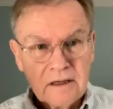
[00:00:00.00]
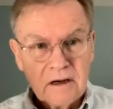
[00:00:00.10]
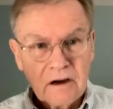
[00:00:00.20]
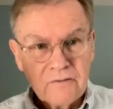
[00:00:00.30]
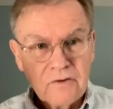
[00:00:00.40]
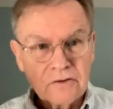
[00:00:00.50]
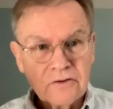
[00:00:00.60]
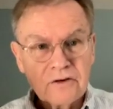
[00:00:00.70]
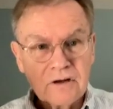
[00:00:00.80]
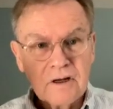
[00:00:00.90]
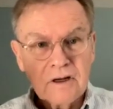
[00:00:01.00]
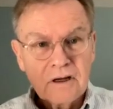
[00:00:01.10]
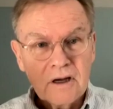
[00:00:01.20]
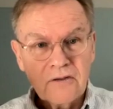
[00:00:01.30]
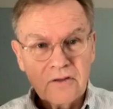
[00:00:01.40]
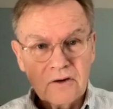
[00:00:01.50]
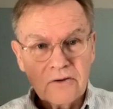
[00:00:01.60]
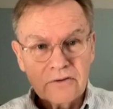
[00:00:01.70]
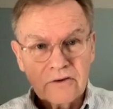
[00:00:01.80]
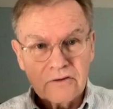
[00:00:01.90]
of Christian ethical
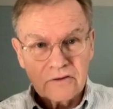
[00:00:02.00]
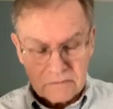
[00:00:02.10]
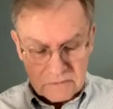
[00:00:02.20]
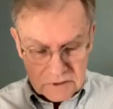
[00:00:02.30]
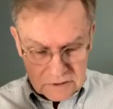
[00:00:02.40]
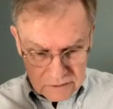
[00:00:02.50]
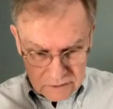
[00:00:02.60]
systems.